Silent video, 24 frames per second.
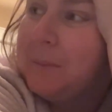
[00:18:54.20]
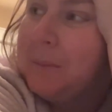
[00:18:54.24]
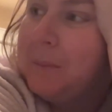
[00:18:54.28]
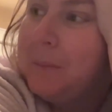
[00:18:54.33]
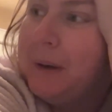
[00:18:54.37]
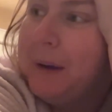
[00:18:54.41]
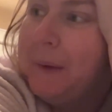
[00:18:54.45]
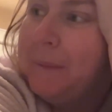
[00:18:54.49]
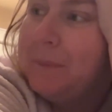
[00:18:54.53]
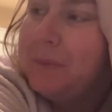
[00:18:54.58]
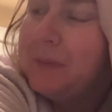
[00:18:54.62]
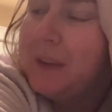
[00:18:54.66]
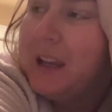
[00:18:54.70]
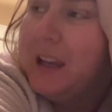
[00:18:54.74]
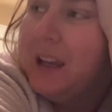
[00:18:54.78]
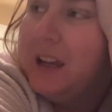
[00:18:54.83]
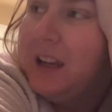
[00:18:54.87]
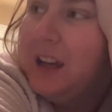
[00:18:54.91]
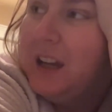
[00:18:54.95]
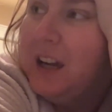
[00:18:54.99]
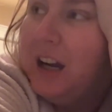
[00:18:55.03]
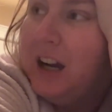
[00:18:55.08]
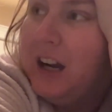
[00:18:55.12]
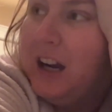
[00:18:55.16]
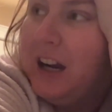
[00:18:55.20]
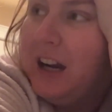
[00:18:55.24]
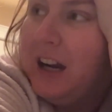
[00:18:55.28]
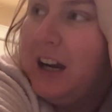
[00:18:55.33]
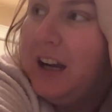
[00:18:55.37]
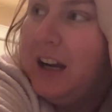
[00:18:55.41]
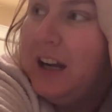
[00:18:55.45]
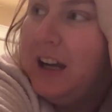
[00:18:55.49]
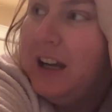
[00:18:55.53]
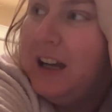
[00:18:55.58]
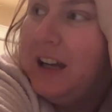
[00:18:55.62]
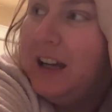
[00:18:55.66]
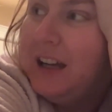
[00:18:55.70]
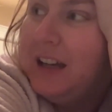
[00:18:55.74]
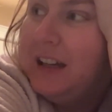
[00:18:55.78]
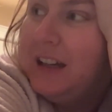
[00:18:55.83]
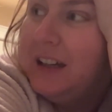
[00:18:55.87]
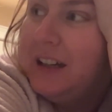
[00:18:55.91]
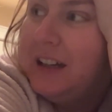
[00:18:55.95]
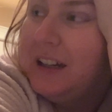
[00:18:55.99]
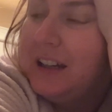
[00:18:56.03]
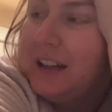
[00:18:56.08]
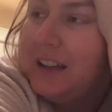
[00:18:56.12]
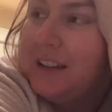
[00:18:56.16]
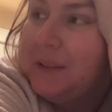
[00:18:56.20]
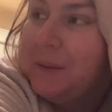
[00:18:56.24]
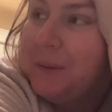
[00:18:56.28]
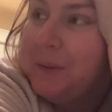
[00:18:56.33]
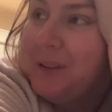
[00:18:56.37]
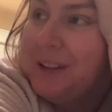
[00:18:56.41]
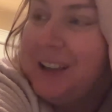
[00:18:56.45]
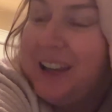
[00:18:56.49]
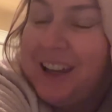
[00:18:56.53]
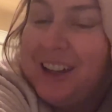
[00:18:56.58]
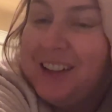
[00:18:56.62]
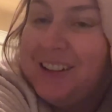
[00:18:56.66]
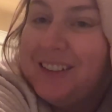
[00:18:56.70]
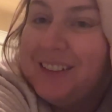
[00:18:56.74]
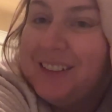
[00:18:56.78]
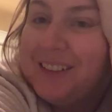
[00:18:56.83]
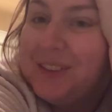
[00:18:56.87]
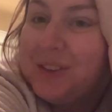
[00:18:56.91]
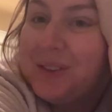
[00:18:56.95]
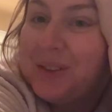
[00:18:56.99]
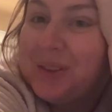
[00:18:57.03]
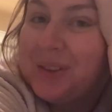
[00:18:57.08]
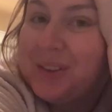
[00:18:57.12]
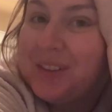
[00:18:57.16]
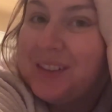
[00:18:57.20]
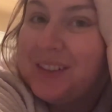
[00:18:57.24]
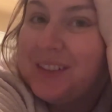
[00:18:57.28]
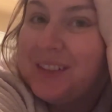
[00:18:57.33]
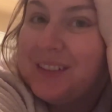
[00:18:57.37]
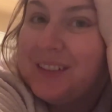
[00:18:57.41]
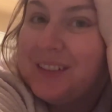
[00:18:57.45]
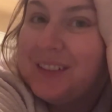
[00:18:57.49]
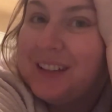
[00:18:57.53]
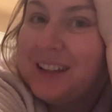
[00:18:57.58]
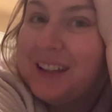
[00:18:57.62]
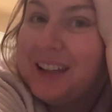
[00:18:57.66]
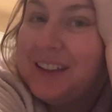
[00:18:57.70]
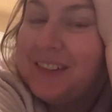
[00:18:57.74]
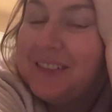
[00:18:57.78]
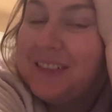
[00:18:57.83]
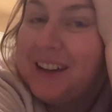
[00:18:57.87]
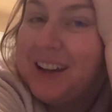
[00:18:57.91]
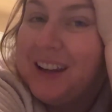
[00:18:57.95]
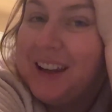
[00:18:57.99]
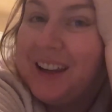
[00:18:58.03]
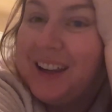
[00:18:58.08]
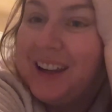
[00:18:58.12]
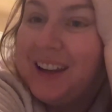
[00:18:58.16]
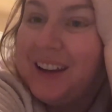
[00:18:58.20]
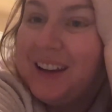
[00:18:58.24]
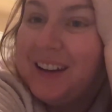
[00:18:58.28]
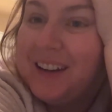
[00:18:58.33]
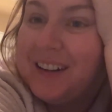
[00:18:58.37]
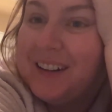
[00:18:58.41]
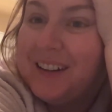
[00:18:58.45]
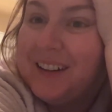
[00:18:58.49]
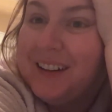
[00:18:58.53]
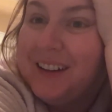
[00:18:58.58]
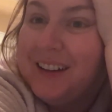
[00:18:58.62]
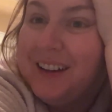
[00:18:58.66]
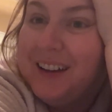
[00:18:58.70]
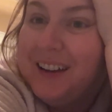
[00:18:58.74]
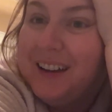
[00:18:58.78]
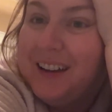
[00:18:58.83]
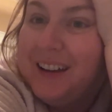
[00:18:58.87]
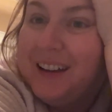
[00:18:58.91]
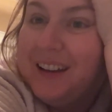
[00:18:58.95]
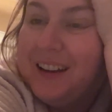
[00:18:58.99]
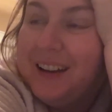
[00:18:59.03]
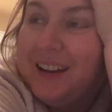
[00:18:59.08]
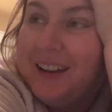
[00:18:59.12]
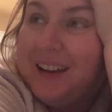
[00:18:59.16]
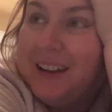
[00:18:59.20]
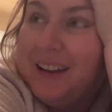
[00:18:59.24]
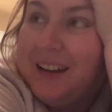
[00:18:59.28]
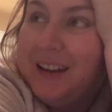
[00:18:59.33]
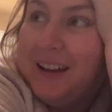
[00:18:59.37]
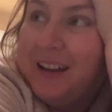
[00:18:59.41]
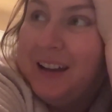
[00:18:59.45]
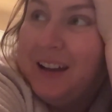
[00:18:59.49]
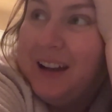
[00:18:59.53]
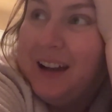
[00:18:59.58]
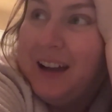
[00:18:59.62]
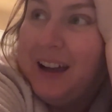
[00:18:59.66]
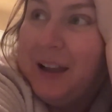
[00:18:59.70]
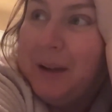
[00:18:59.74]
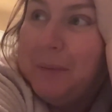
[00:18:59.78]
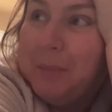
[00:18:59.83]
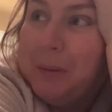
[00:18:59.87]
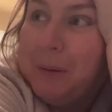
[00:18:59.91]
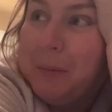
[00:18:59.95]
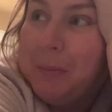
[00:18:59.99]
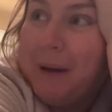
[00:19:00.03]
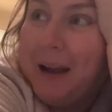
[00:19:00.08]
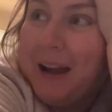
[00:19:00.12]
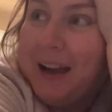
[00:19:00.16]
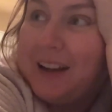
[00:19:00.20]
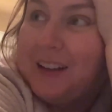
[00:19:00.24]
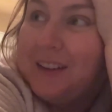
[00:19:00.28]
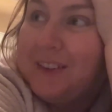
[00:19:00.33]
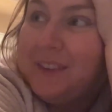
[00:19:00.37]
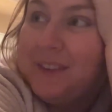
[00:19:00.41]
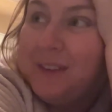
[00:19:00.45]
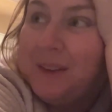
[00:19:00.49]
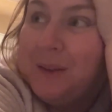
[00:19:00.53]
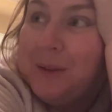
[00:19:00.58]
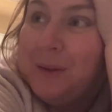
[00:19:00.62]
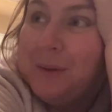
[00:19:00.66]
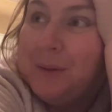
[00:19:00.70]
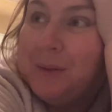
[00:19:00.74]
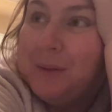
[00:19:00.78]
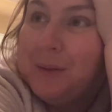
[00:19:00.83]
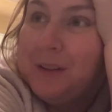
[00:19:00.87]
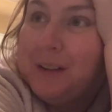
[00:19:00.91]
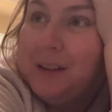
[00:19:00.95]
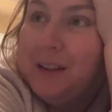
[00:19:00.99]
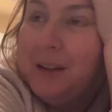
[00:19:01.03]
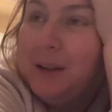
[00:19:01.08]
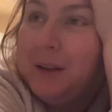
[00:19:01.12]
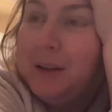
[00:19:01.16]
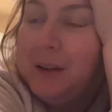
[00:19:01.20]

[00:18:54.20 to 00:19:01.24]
But I guess I'm gonna end it right here. I'll be back soon